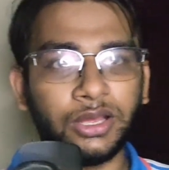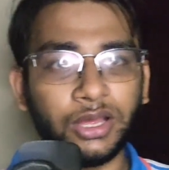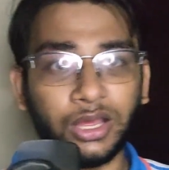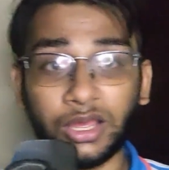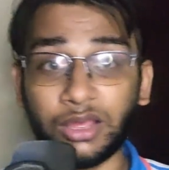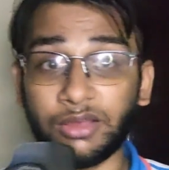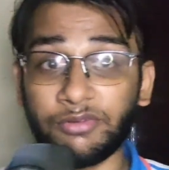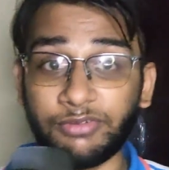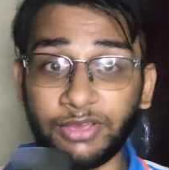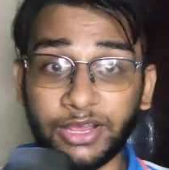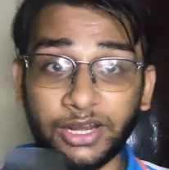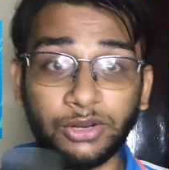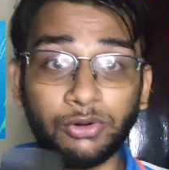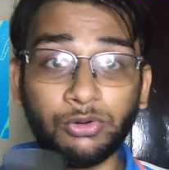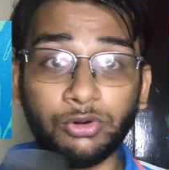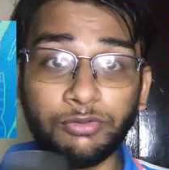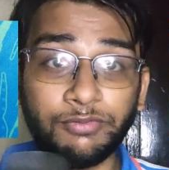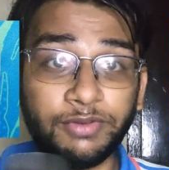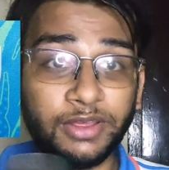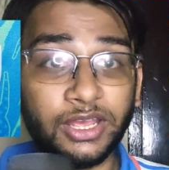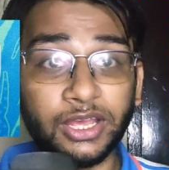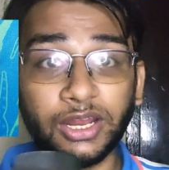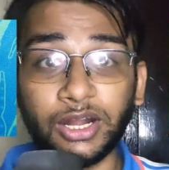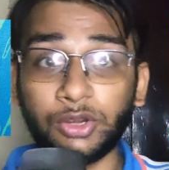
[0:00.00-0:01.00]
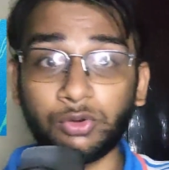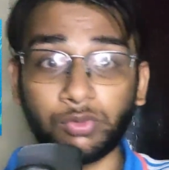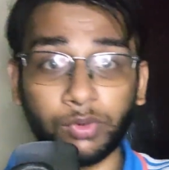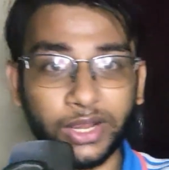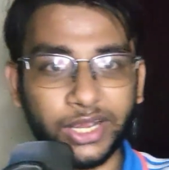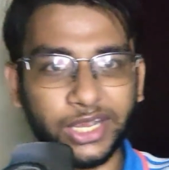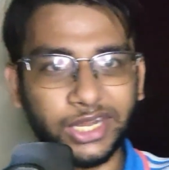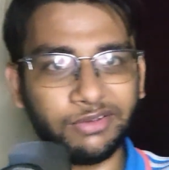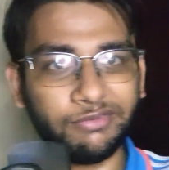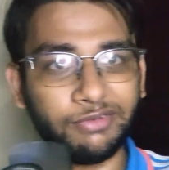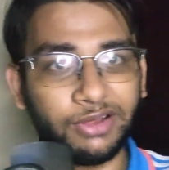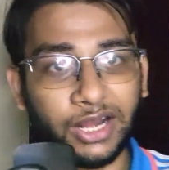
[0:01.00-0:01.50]
very good winger.
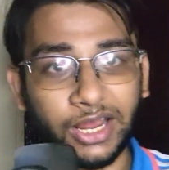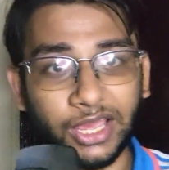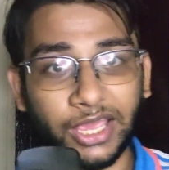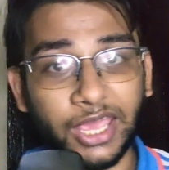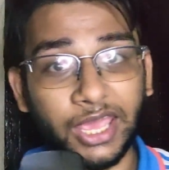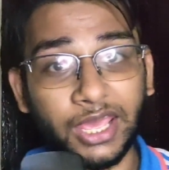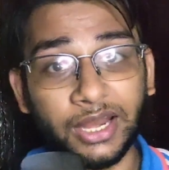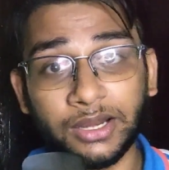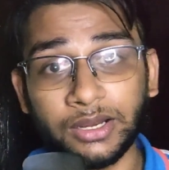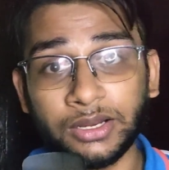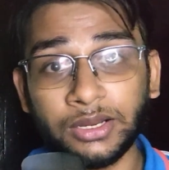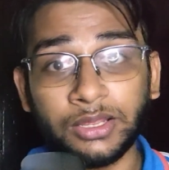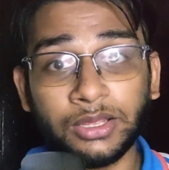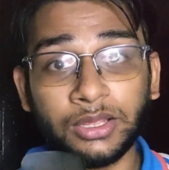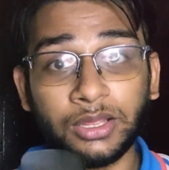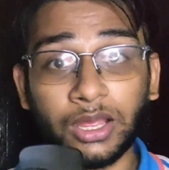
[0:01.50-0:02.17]
21 again.